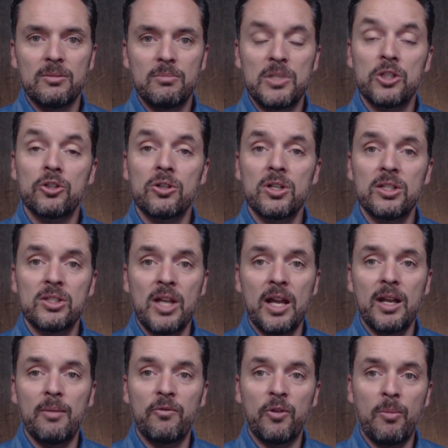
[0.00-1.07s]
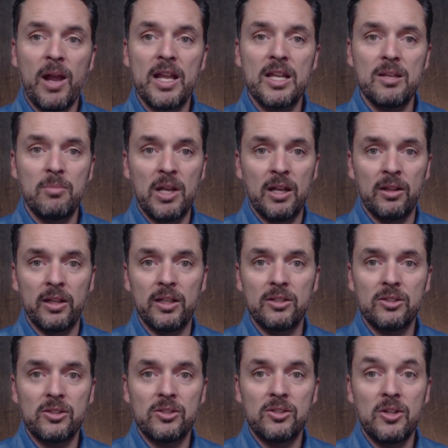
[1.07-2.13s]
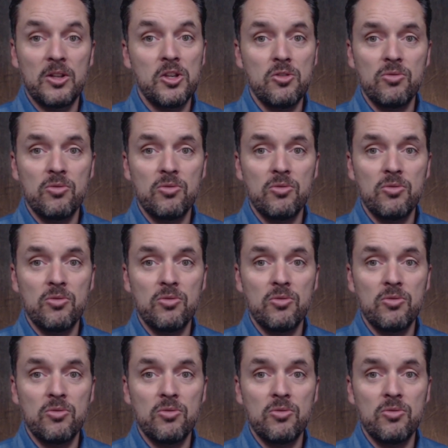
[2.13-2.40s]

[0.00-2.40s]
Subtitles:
Be sure to sign up for my email list so that